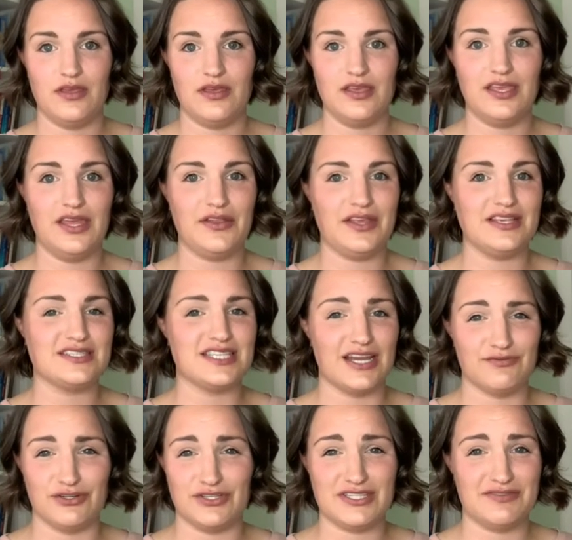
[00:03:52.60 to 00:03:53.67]
killing
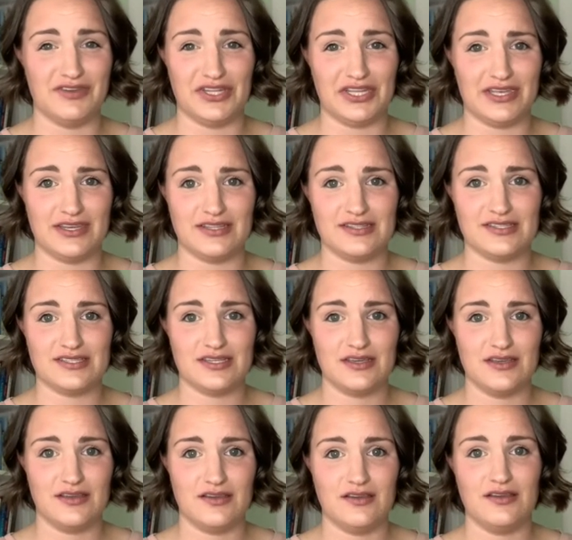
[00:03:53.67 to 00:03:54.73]
several civilians,
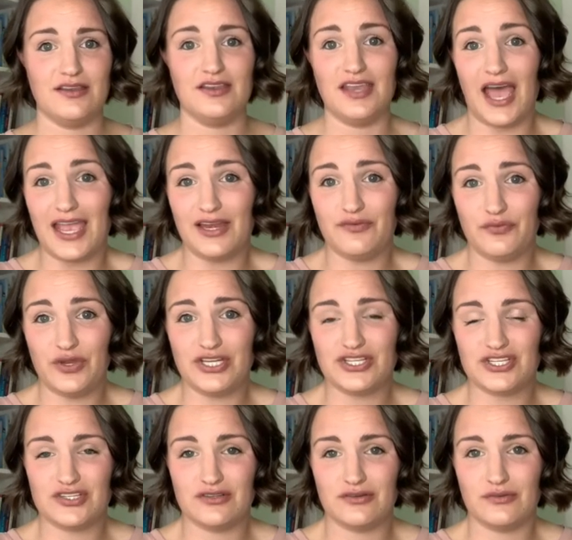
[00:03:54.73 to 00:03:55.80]
9 of
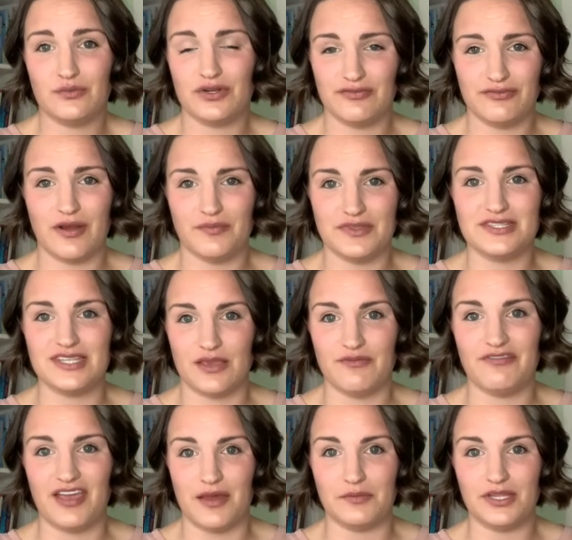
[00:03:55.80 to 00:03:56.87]
which were from the same
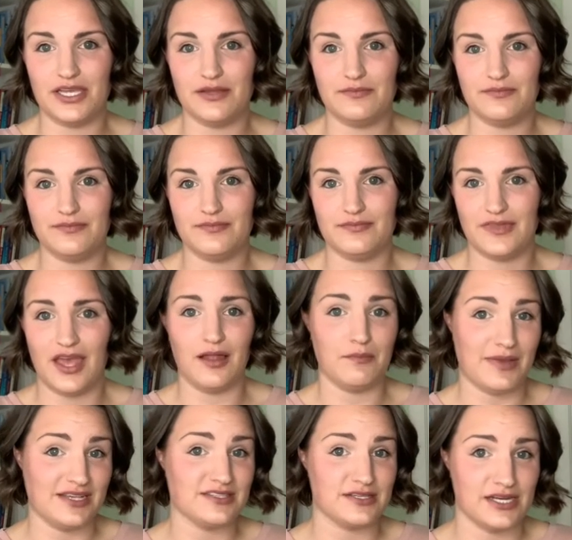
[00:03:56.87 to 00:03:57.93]
family,
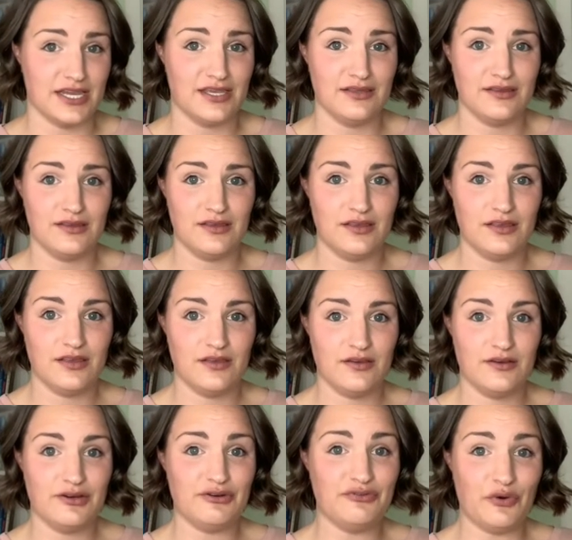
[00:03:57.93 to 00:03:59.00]
al-Masri,
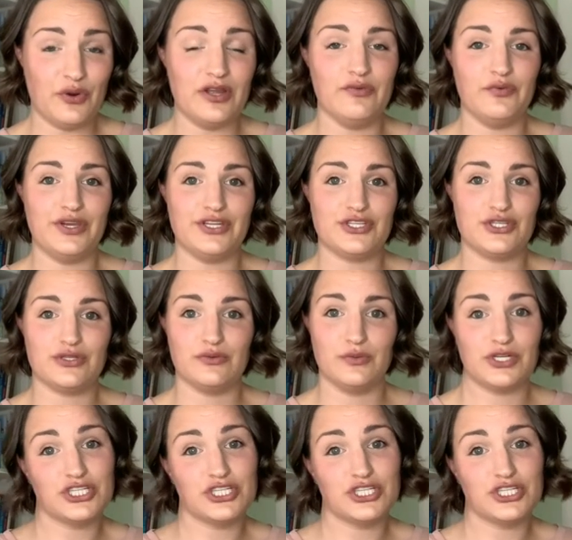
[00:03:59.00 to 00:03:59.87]
4 of which were